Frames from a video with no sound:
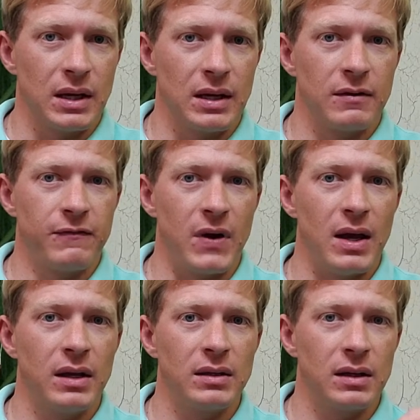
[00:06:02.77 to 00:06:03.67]
and
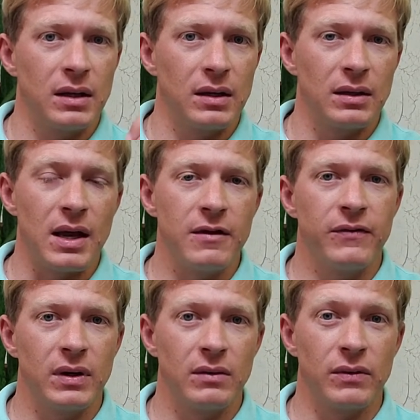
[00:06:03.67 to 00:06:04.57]
find a
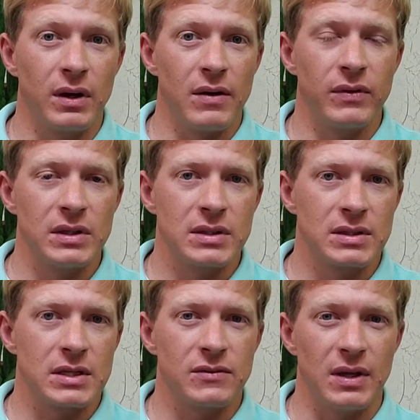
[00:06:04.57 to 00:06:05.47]
life in recovery, a
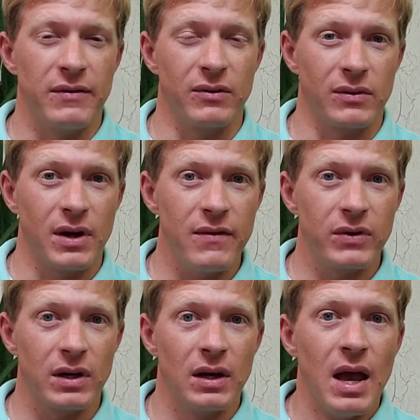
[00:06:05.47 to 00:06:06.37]
successful life in
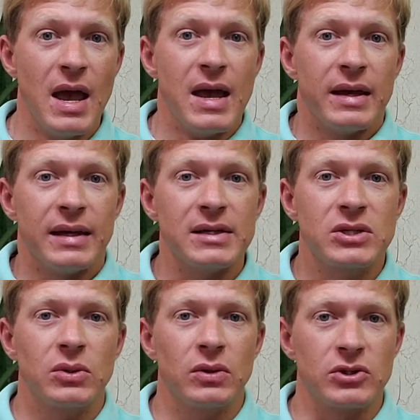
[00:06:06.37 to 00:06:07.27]
recovery, is
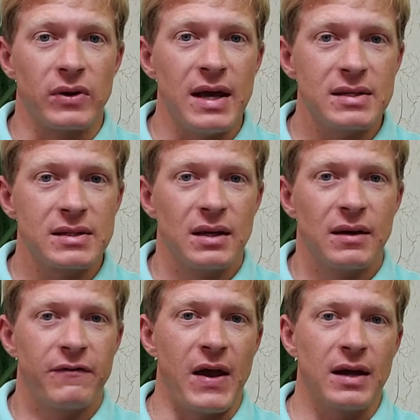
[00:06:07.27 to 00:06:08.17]
to address
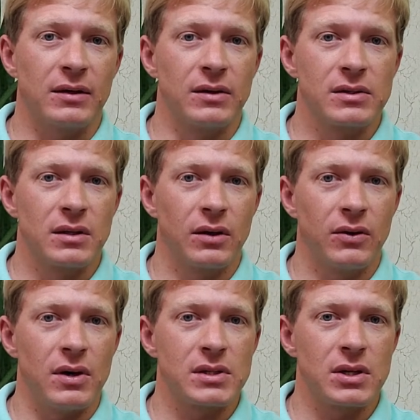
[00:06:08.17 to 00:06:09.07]
factors
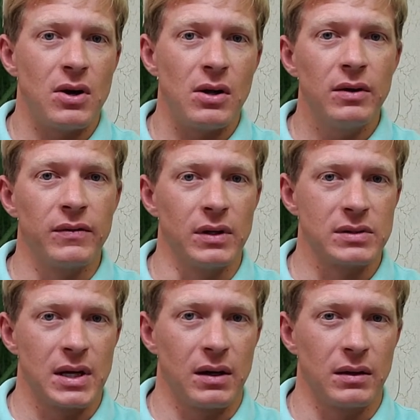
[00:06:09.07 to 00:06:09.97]
across all of
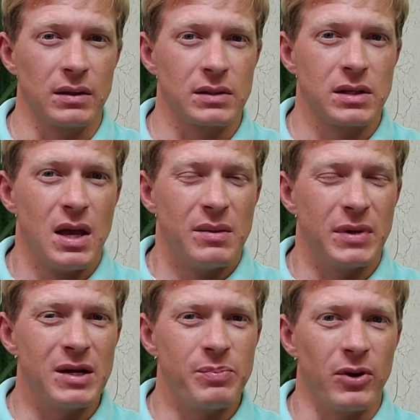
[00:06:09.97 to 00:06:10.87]
those areas.
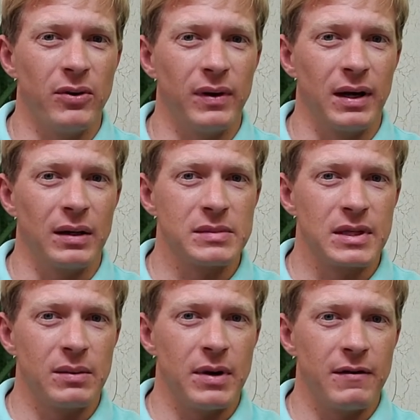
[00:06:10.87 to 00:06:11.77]
Many programs,
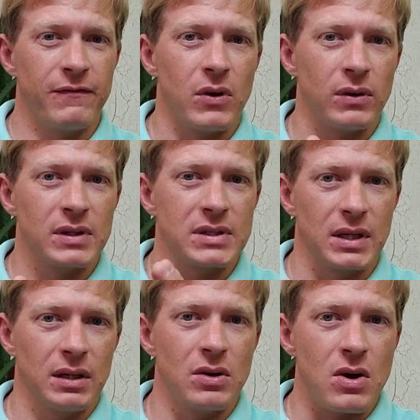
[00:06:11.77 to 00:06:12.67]
they might focus
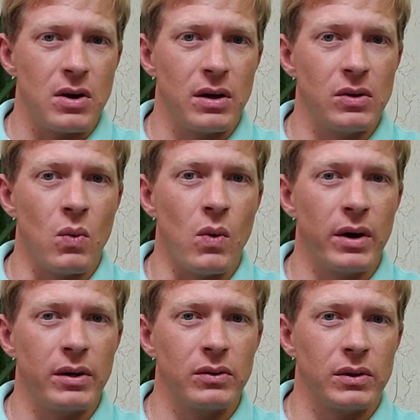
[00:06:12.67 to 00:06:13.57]
in on
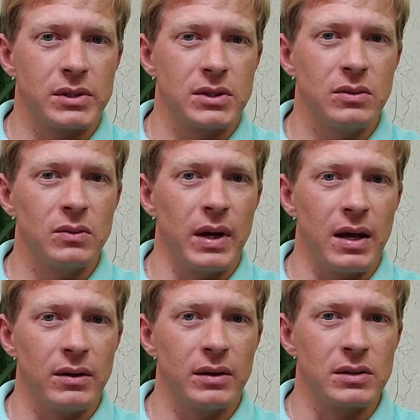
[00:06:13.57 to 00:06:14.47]
one or two
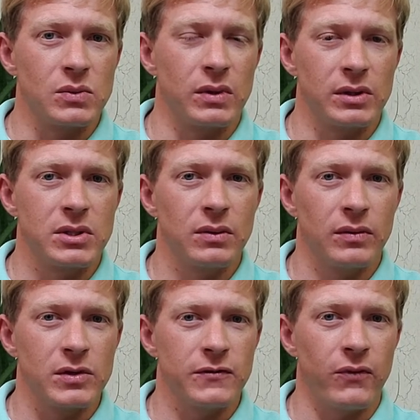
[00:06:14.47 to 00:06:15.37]
areas, one or two of
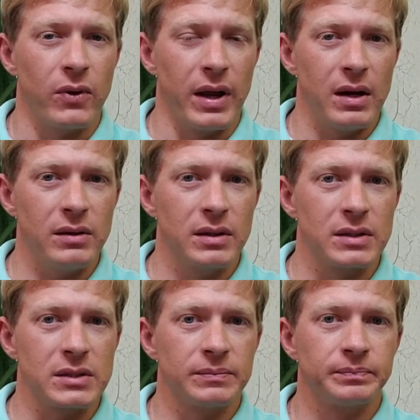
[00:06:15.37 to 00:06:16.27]
those four areas,